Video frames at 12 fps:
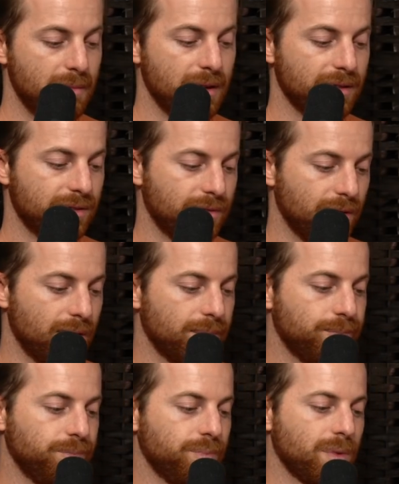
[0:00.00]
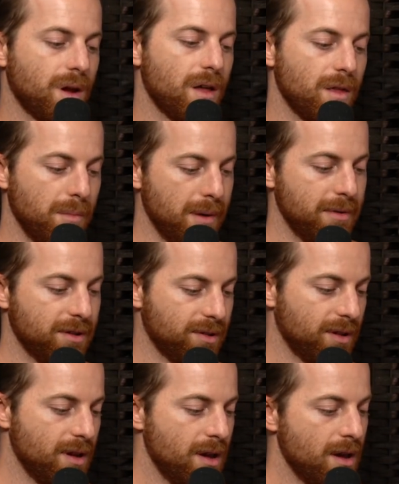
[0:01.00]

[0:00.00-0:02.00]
5 months for other babies.